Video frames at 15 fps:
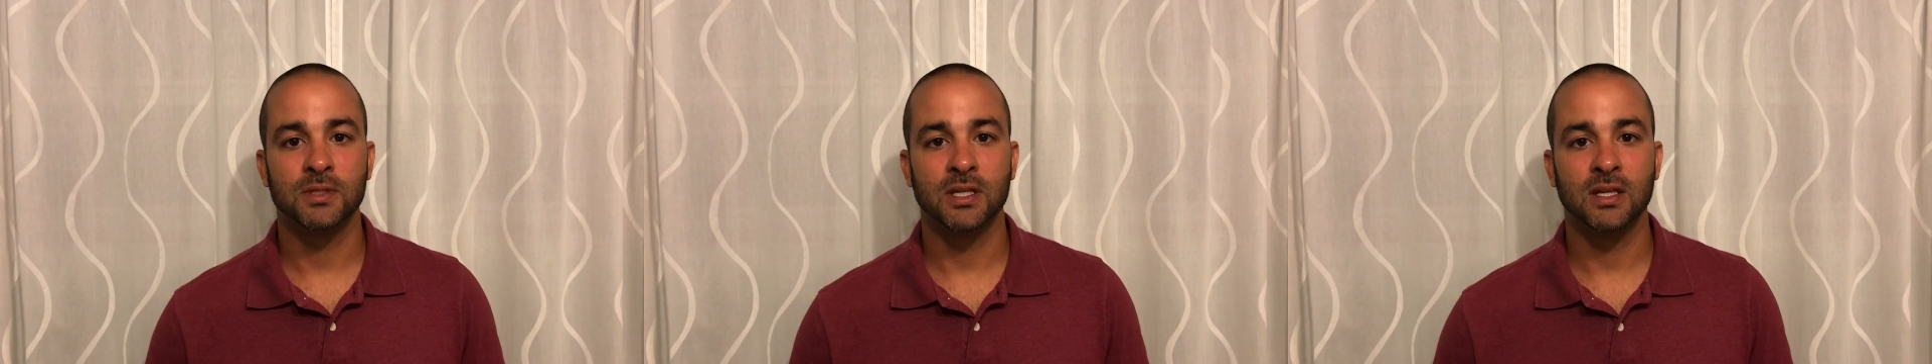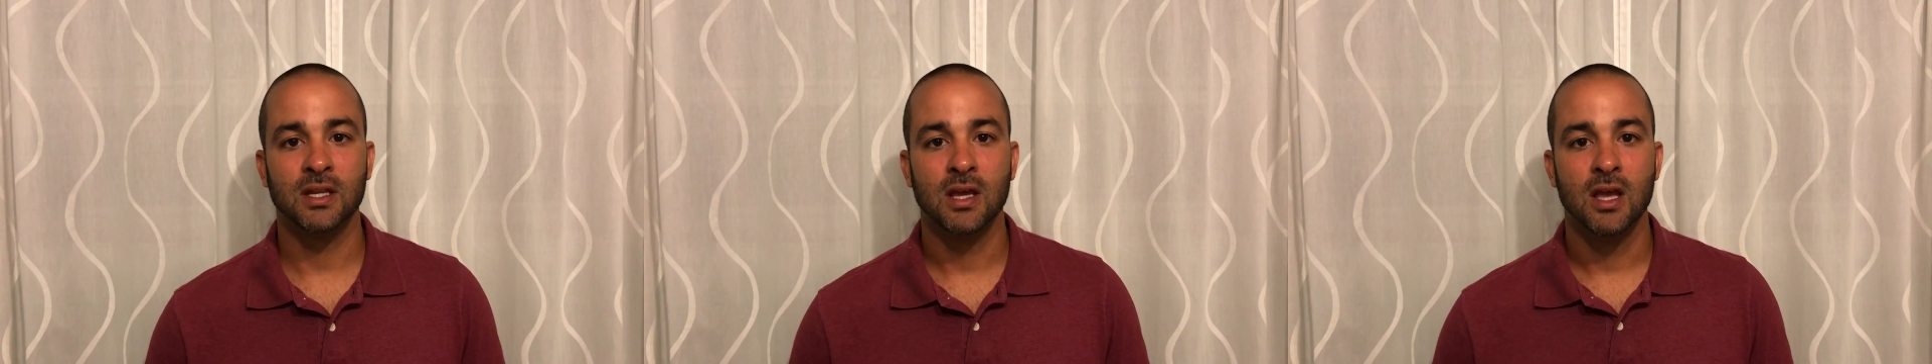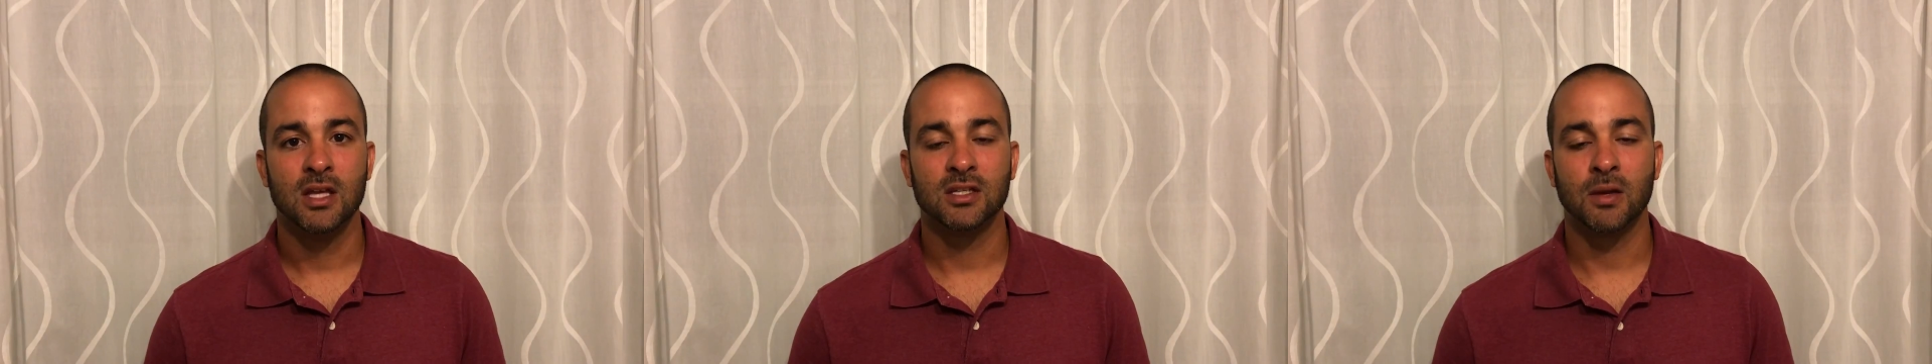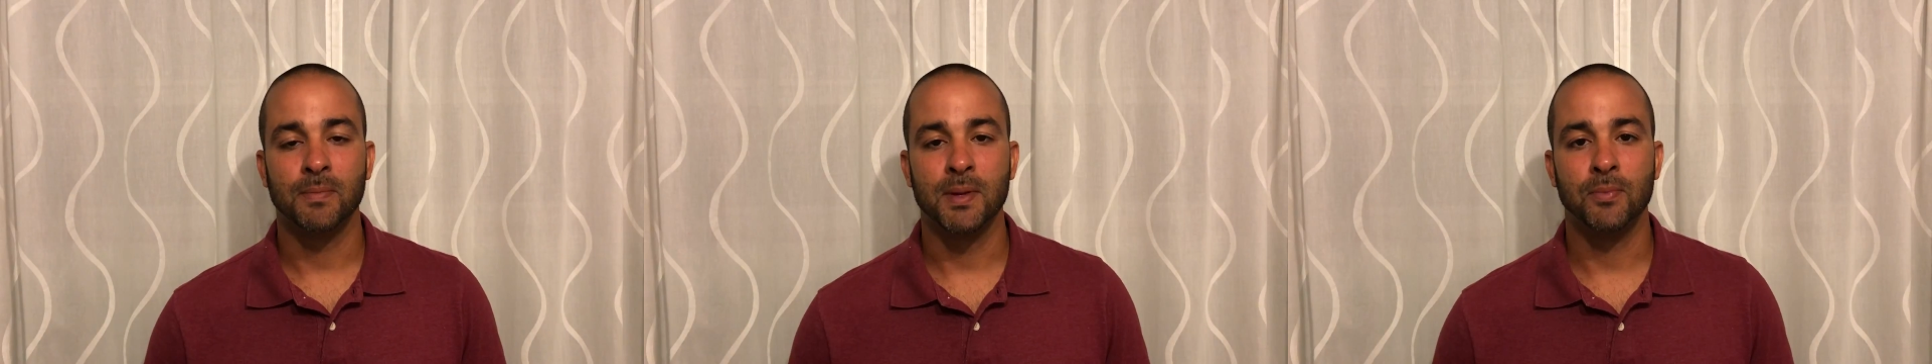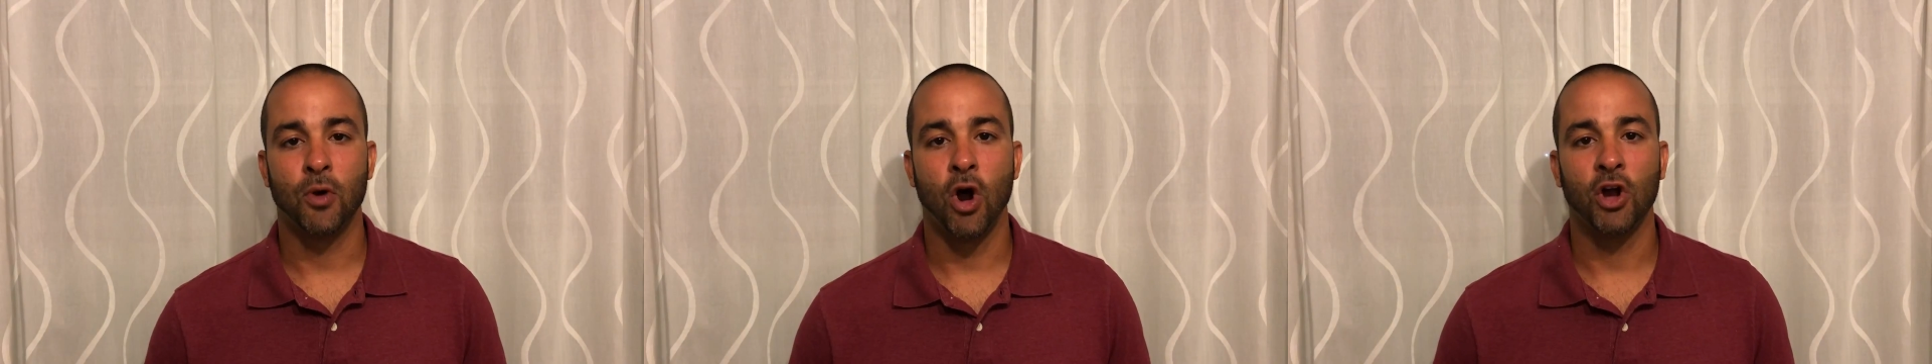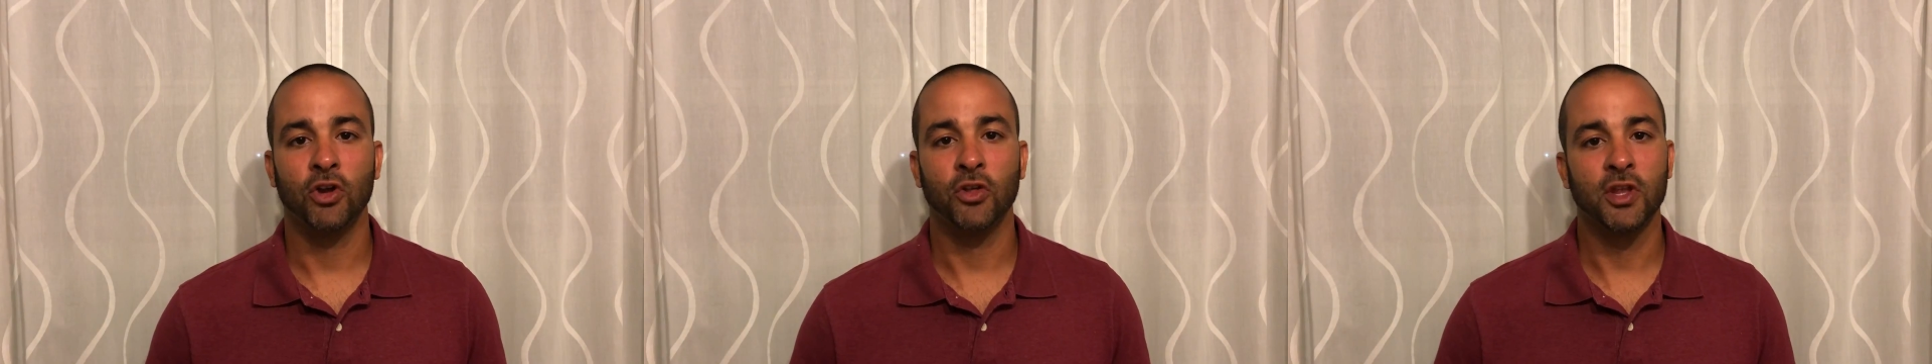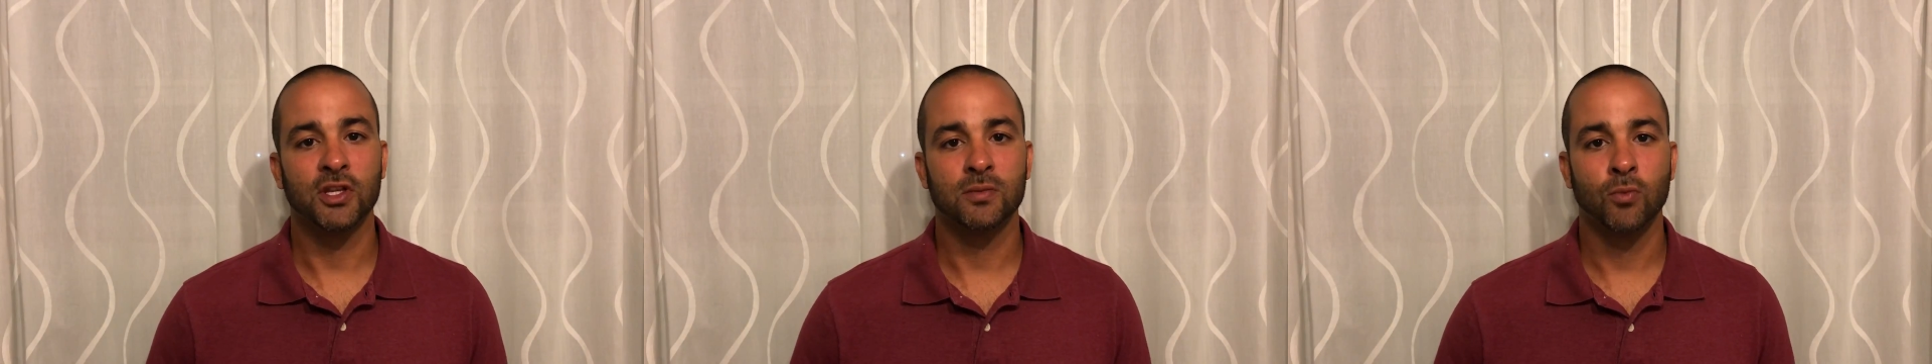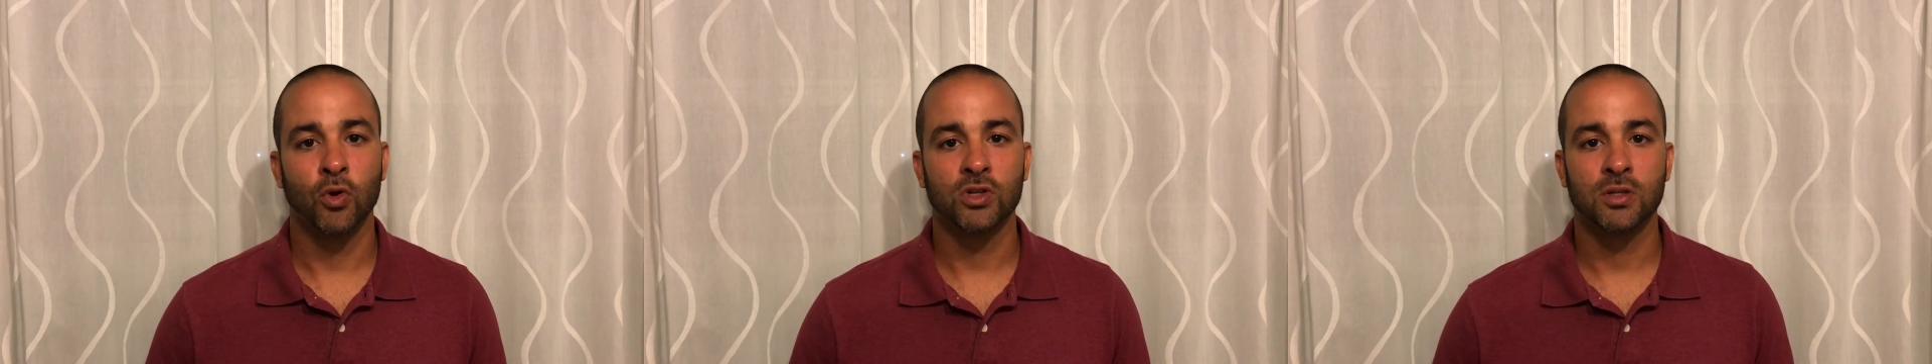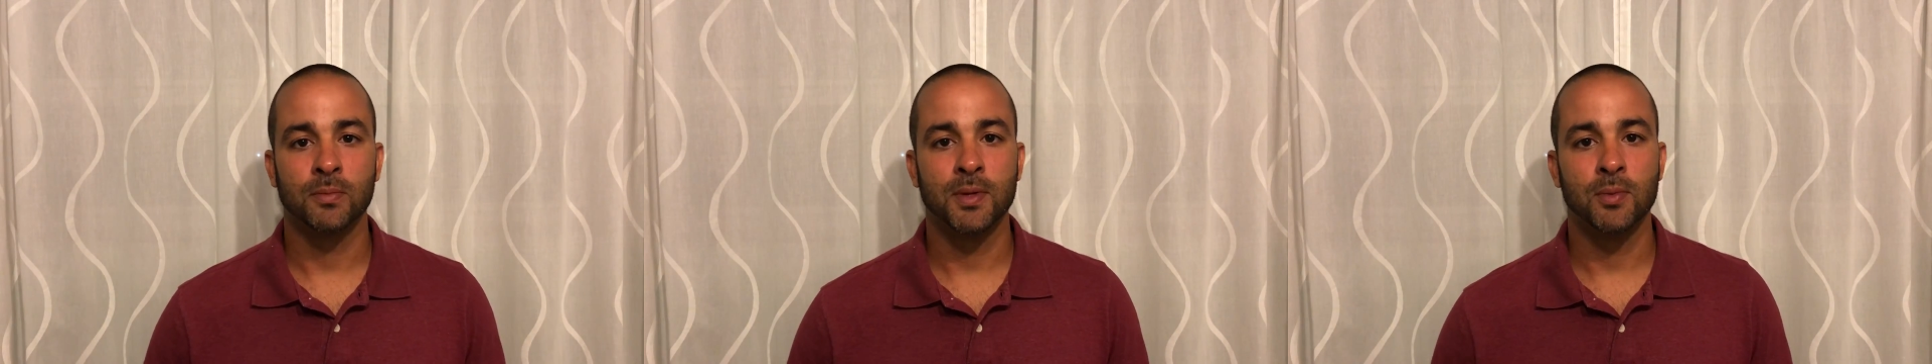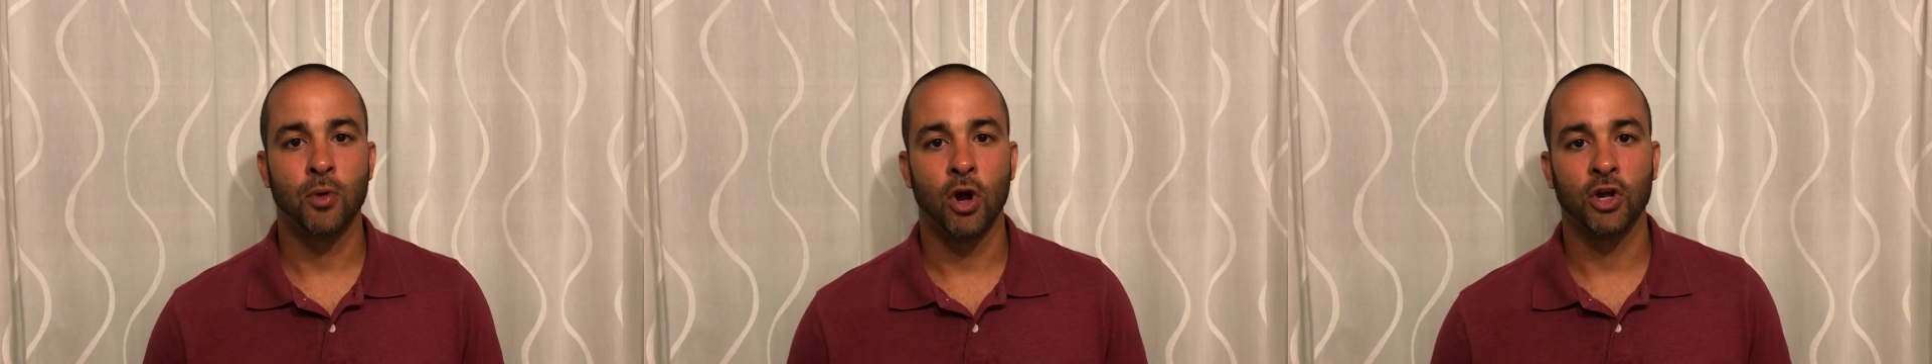and some people argue that it's more, some
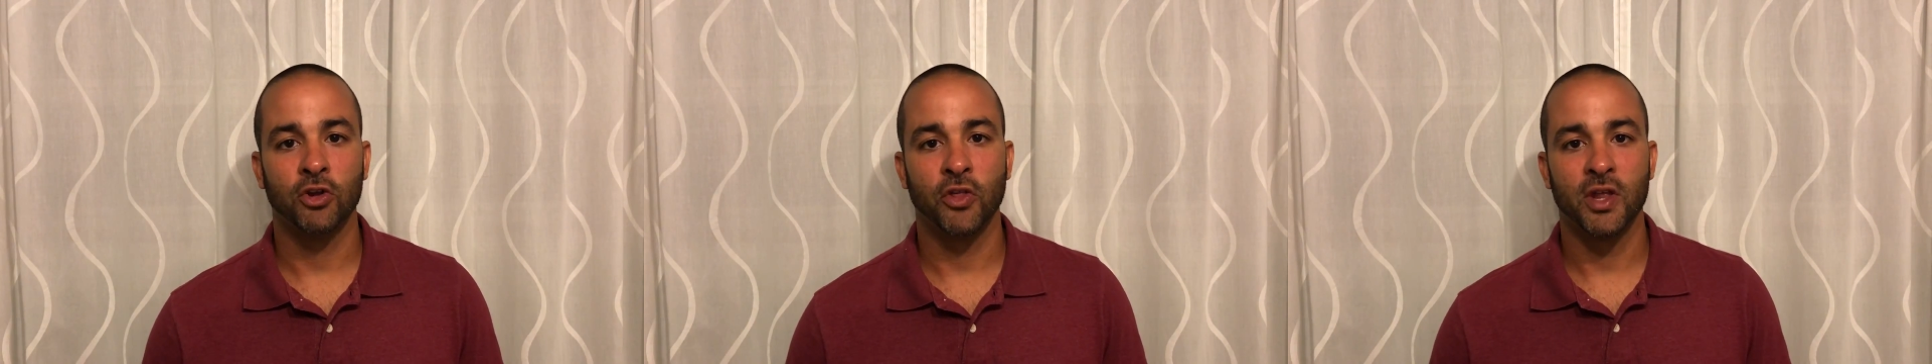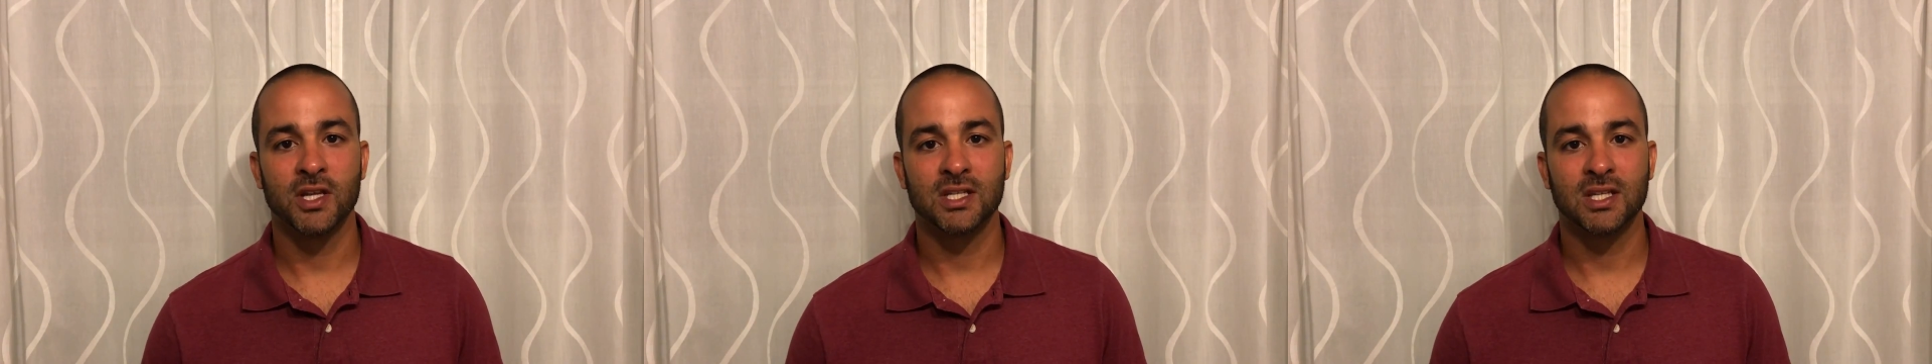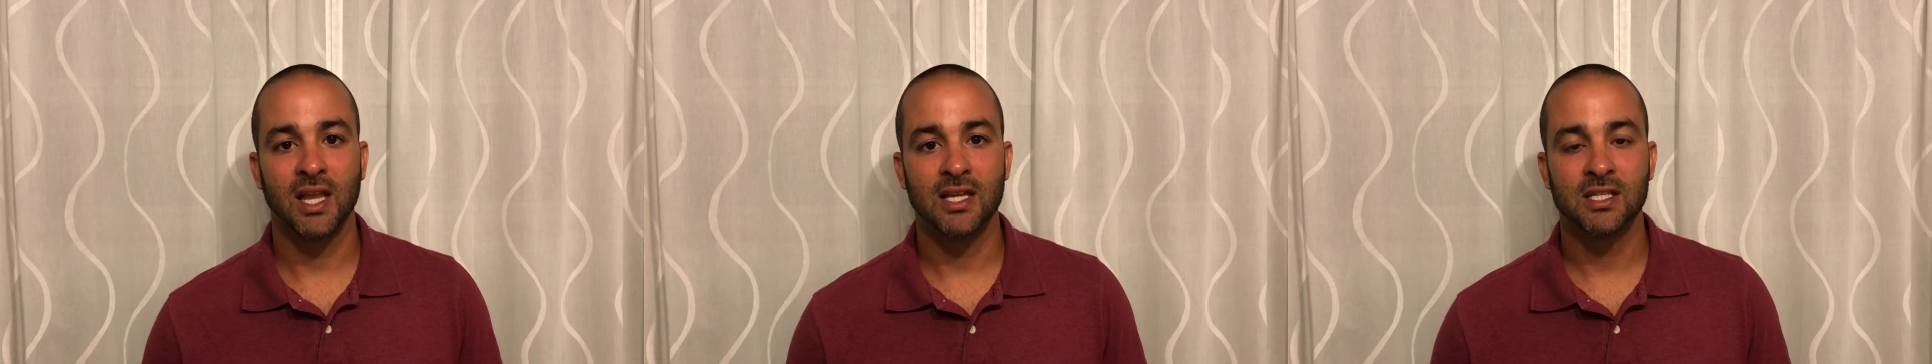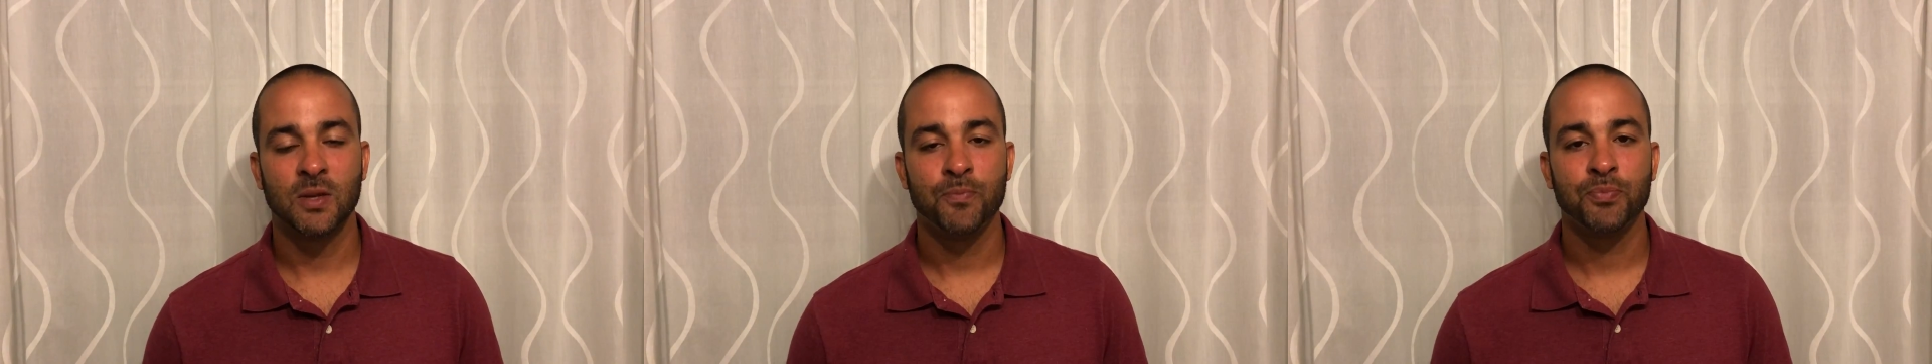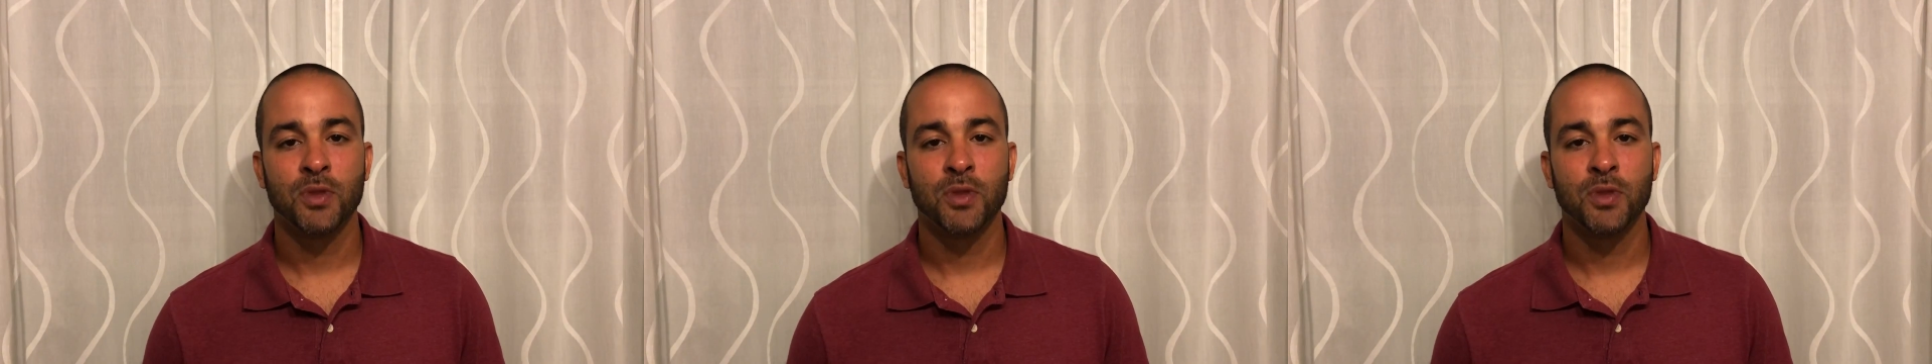people argue that it's less,